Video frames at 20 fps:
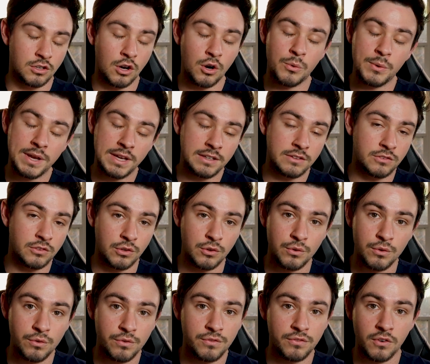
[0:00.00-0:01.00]
going
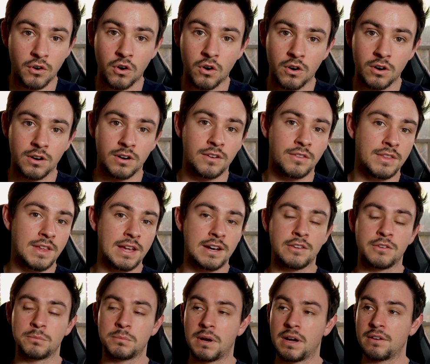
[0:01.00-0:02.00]
too far. That
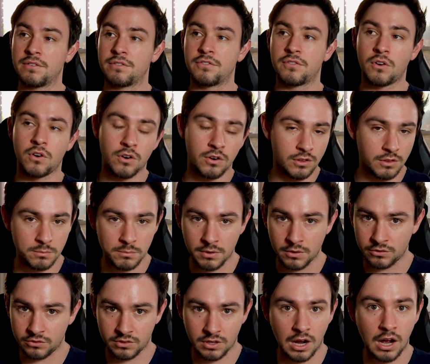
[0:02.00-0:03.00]
is by far the
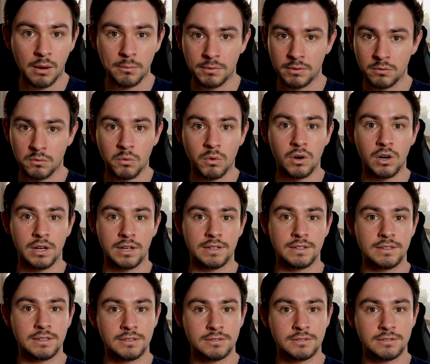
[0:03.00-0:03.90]
most common one.